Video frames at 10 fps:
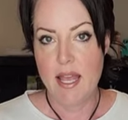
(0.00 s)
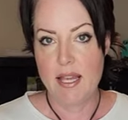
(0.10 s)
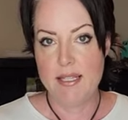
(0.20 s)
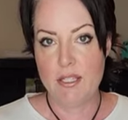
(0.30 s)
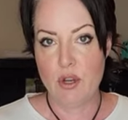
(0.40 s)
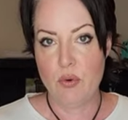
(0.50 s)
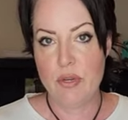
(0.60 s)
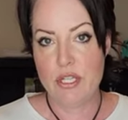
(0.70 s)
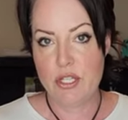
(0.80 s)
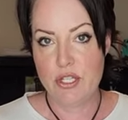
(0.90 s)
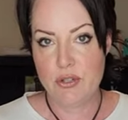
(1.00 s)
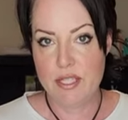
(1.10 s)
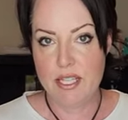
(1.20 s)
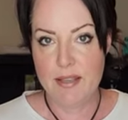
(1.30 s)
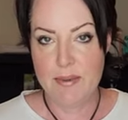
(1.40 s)
And so we just choose
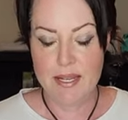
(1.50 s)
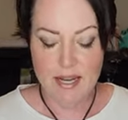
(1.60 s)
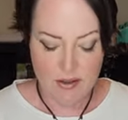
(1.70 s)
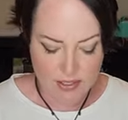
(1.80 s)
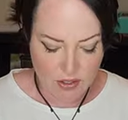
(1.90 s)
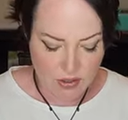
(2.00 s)
to keep it in-house